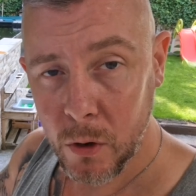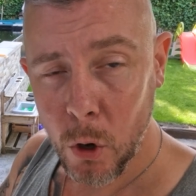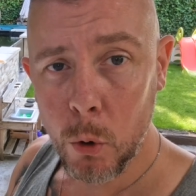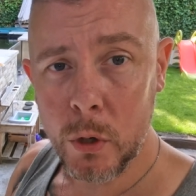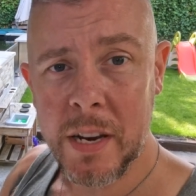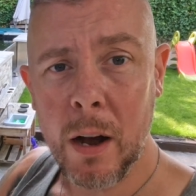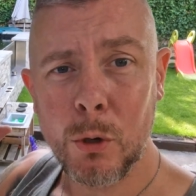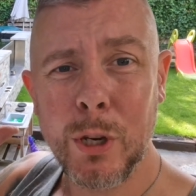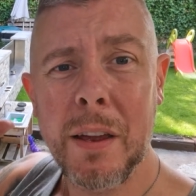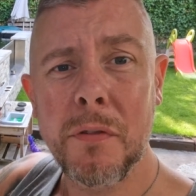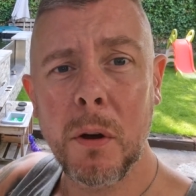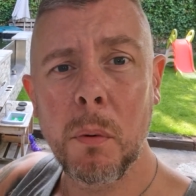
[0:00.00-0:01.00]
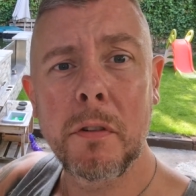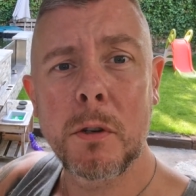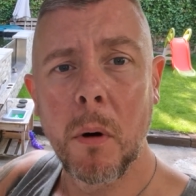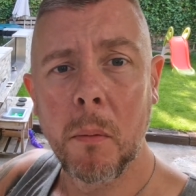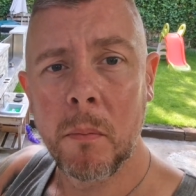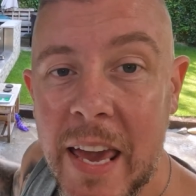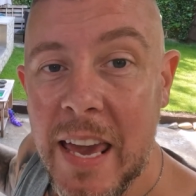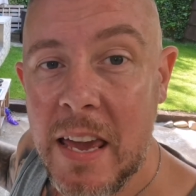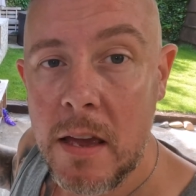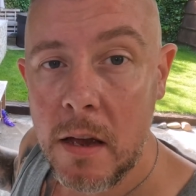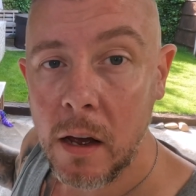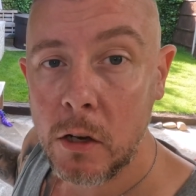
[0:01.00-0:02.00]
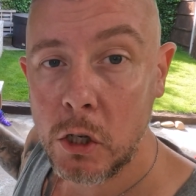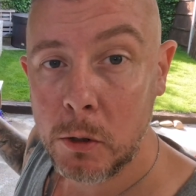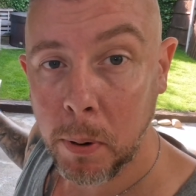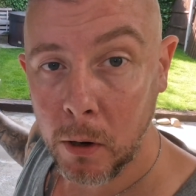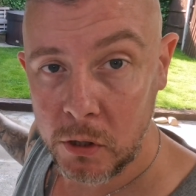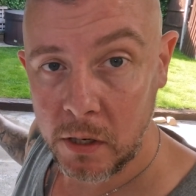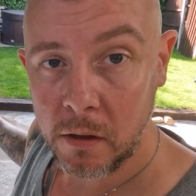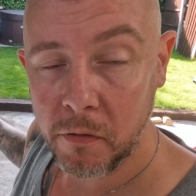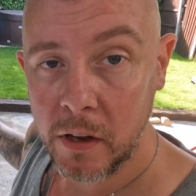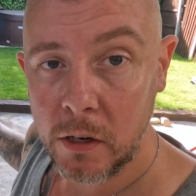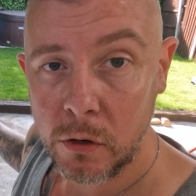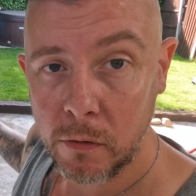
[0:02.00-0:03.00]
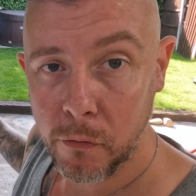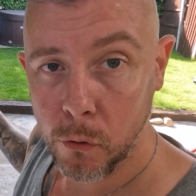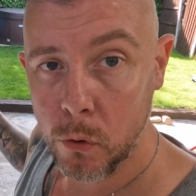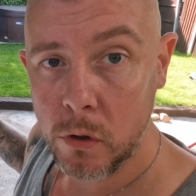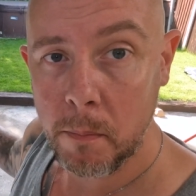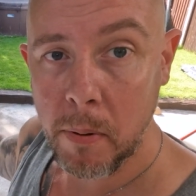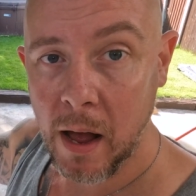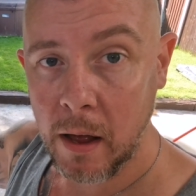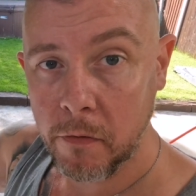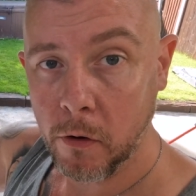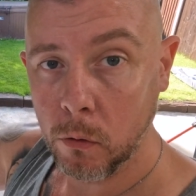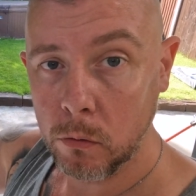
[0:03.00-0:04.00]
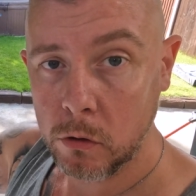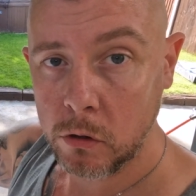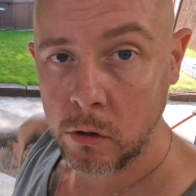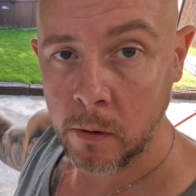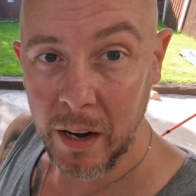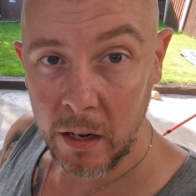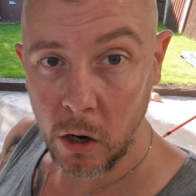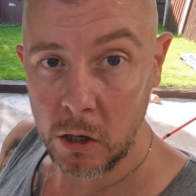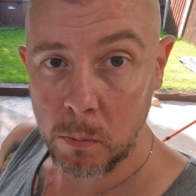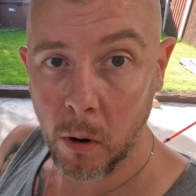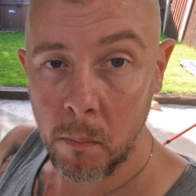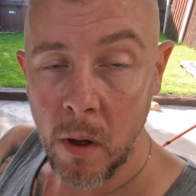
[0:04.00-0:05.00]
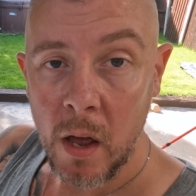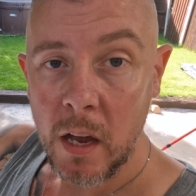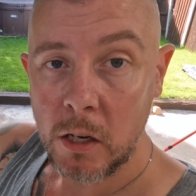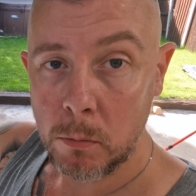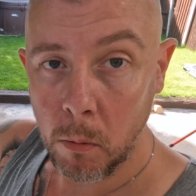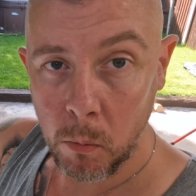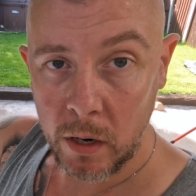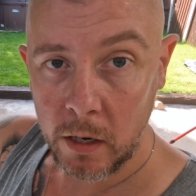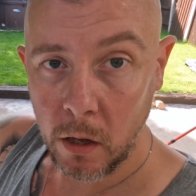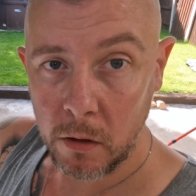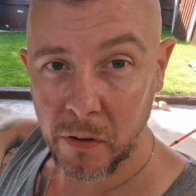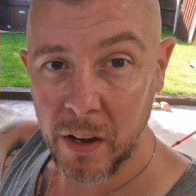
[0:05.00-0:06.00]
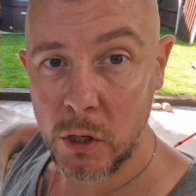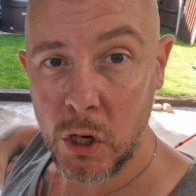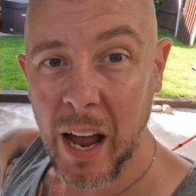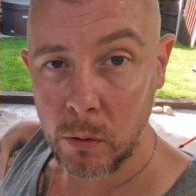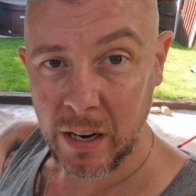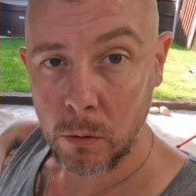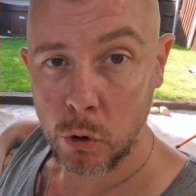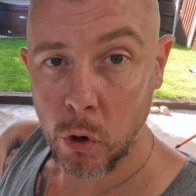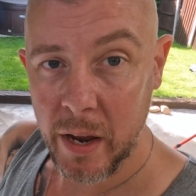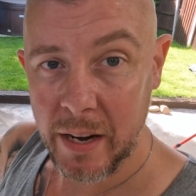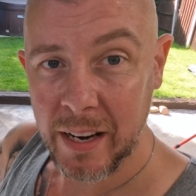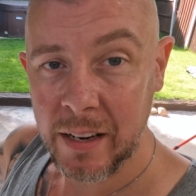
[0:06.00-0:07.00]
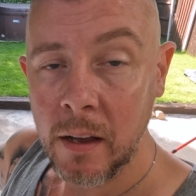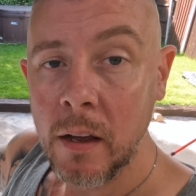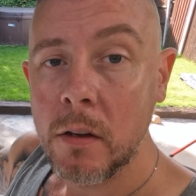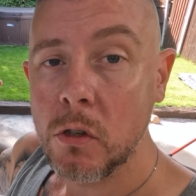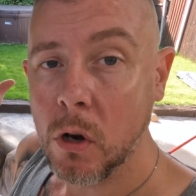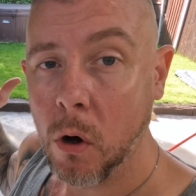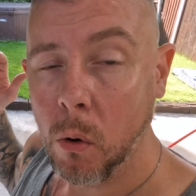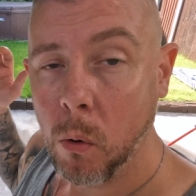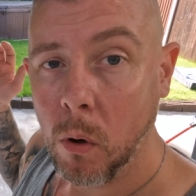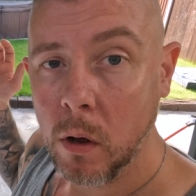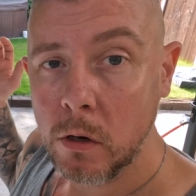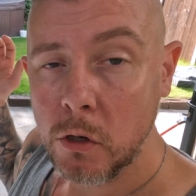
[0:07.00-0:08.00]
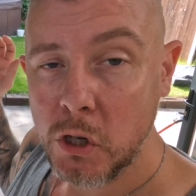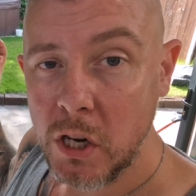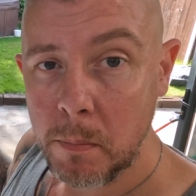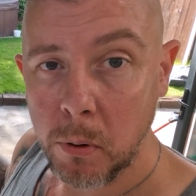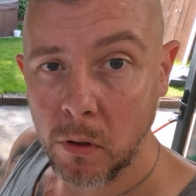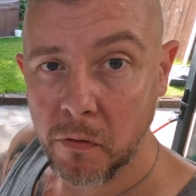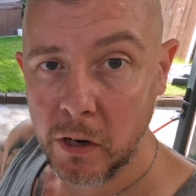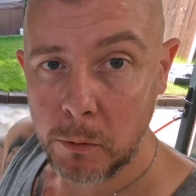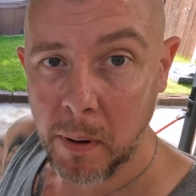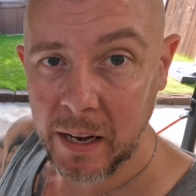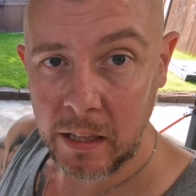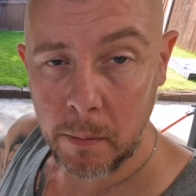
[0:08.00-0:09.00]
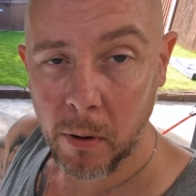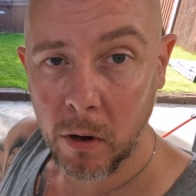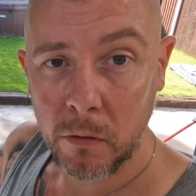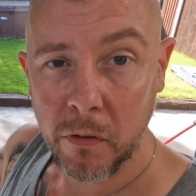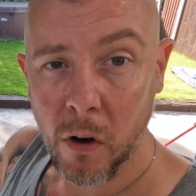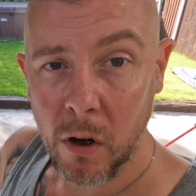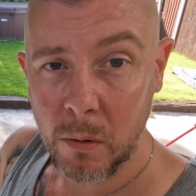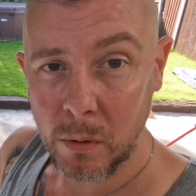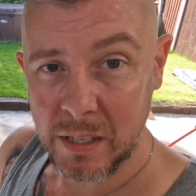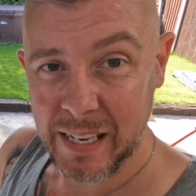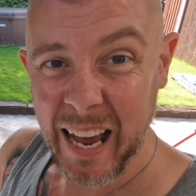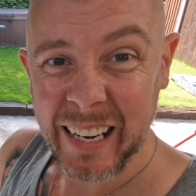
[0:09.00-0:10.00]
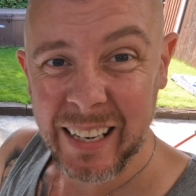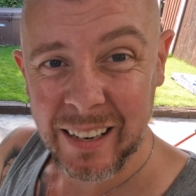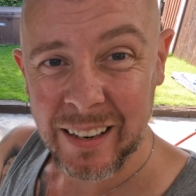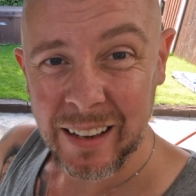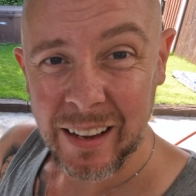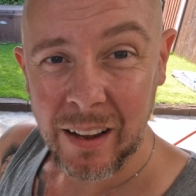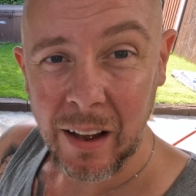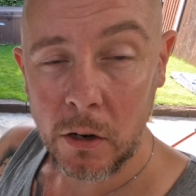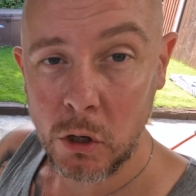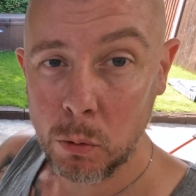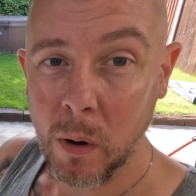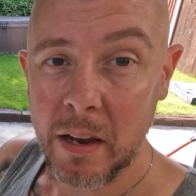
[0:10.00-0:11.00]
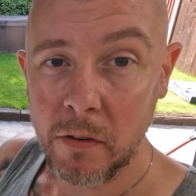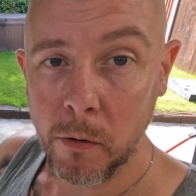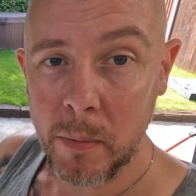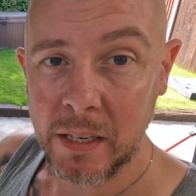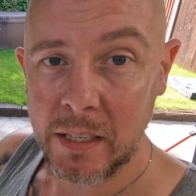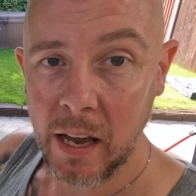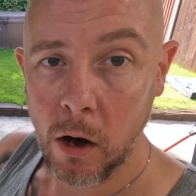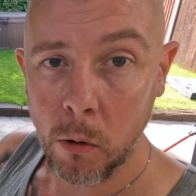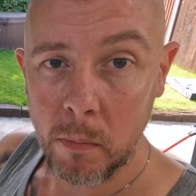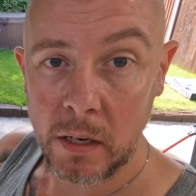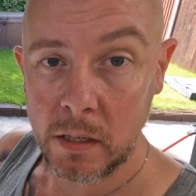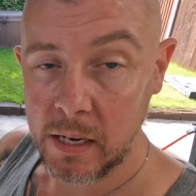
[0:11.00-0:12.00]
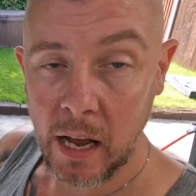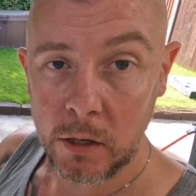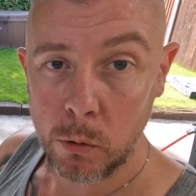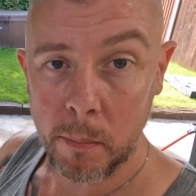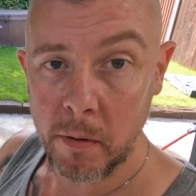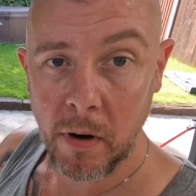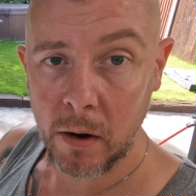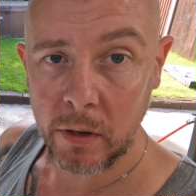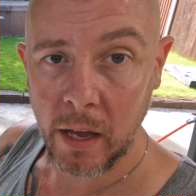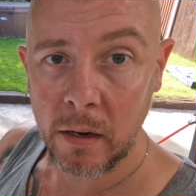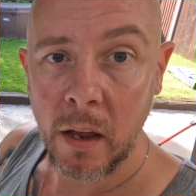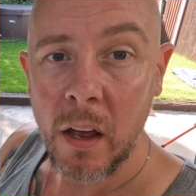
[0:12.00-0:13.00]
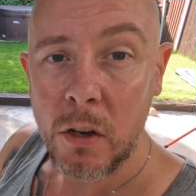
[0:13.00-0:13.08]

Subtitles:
who is now safely with his mum, he spotted the fish through the bifolds, went and got his mum went and got the fish. I was out training, so she put the fish back in the pond, thought it was dead, and just waited for me to get home. It started swimming around again.